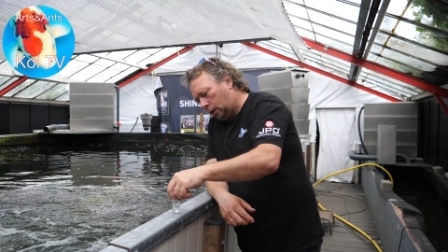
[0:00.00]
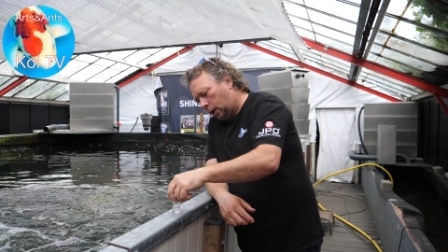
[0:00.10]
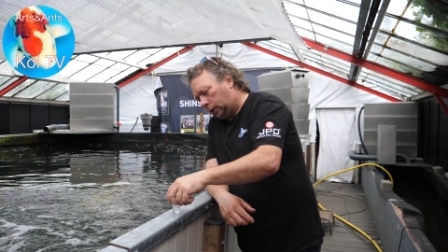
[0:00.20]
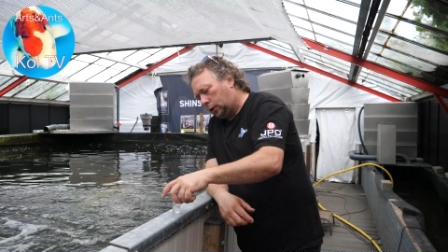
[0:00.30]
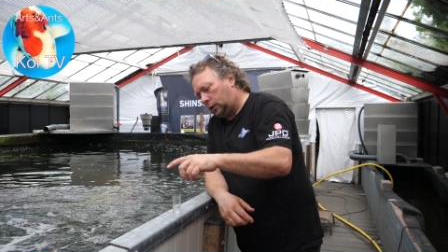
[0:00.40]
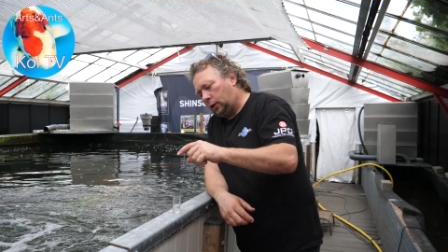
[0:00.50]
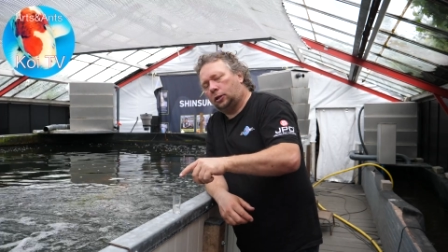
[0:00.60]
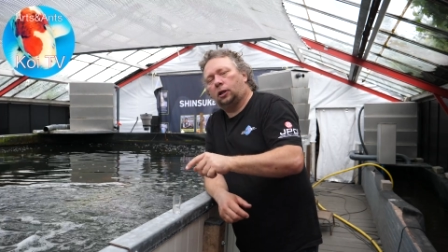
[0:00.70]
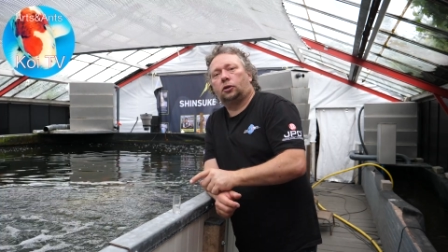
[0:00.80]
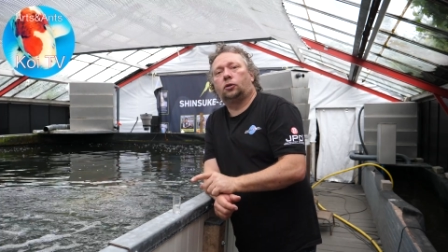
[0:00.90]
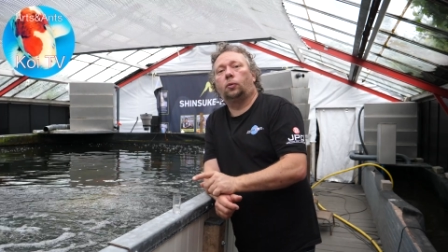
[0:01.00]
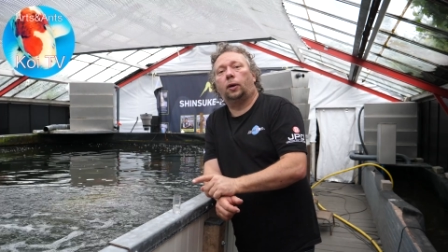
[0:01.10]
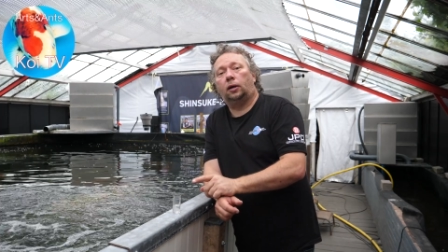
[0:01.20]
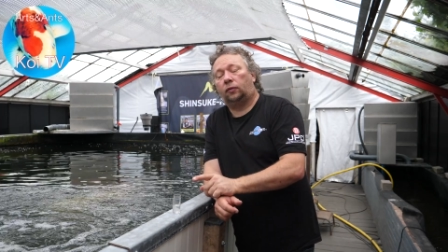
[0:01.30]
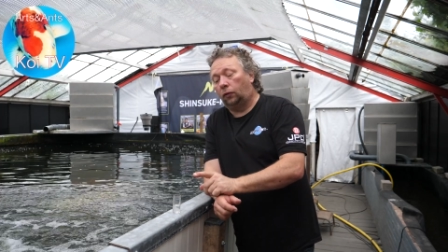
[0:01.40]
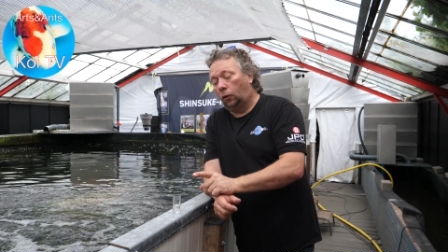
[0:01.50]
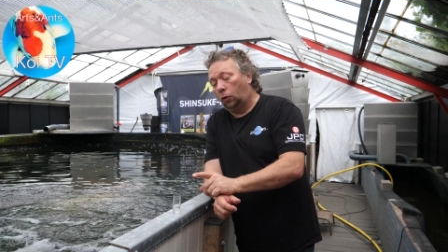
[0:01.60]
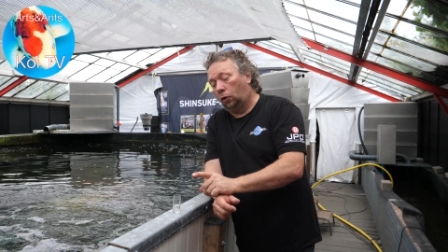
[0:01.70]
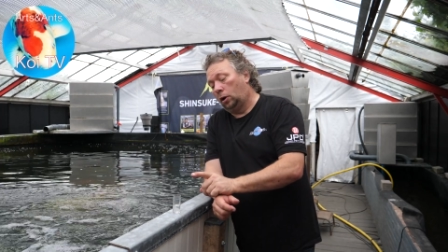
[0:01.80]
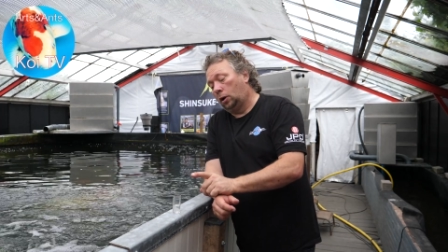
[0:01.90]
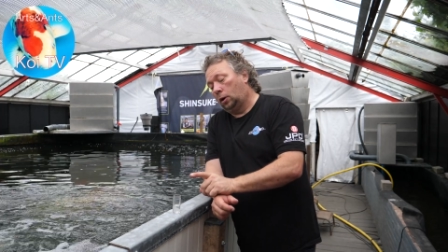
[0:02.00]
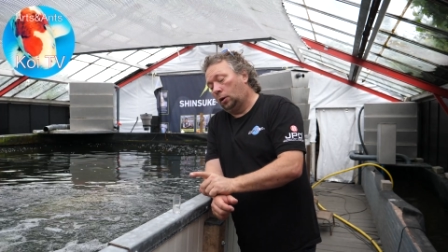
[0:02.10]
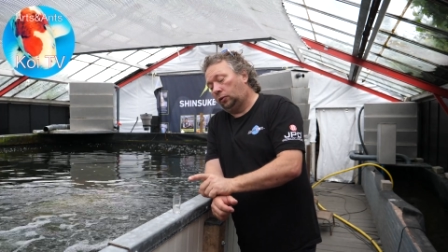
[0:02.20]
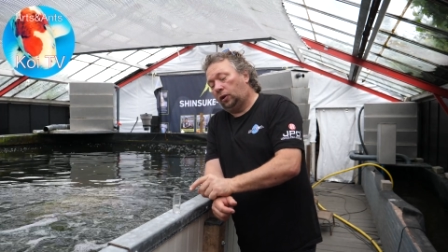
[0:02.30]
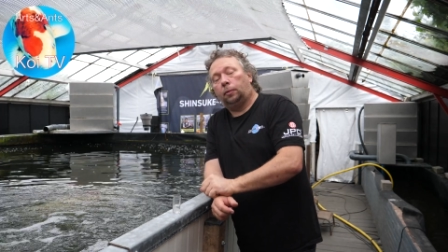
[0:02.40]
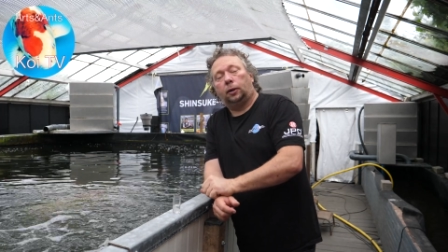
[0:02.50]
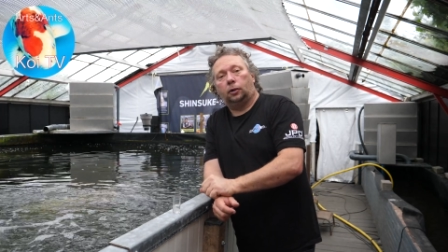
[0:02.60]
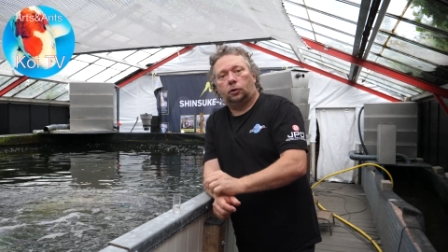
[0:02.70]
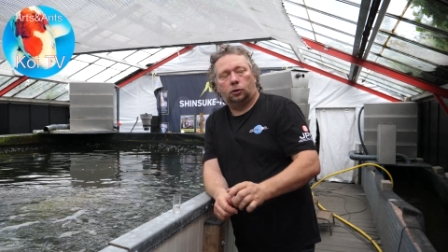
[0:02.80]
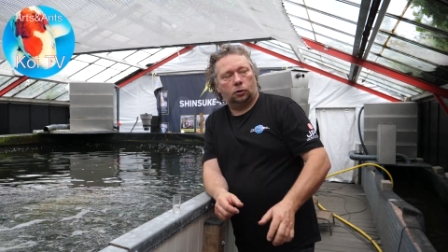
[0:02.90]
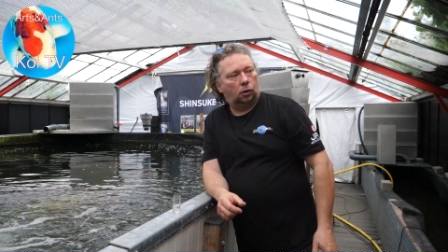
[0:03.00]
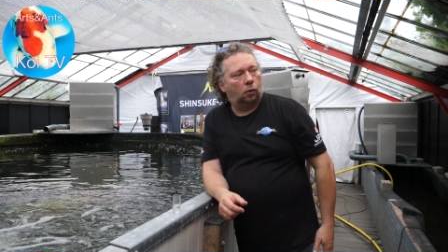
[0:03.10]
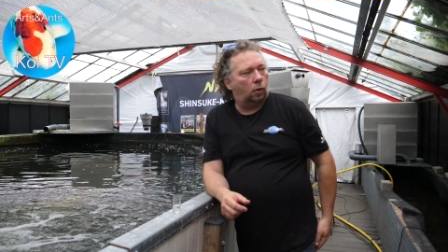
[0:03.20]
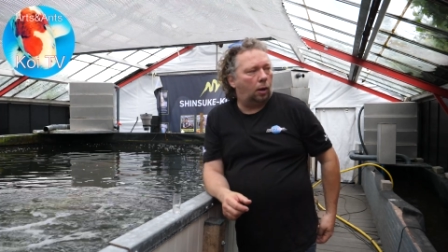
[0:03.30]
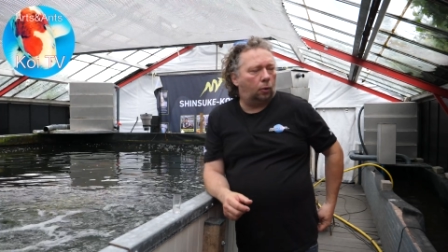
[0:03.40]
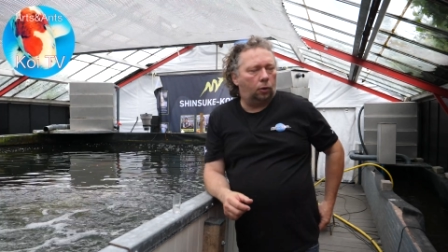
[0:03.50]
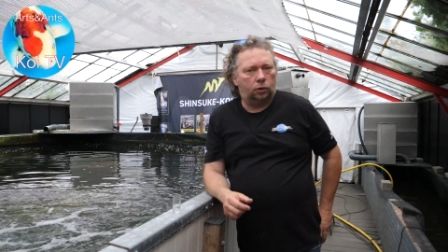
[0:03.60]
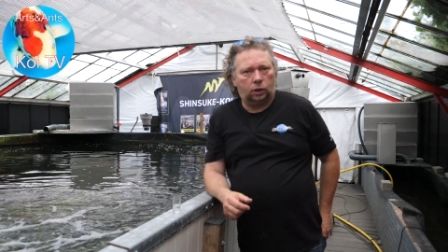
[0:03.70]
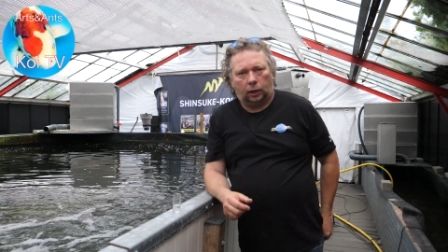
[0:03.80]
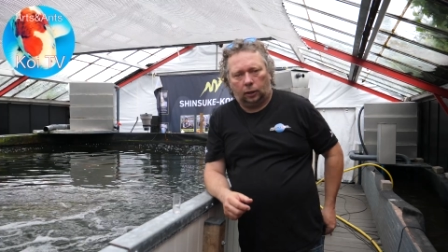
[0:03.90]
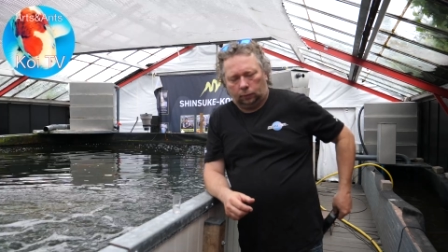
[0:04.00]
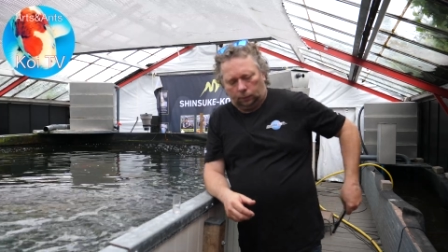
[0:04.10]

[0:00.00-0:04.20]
like this this has to wait for 10 minutes so I'm gonna check it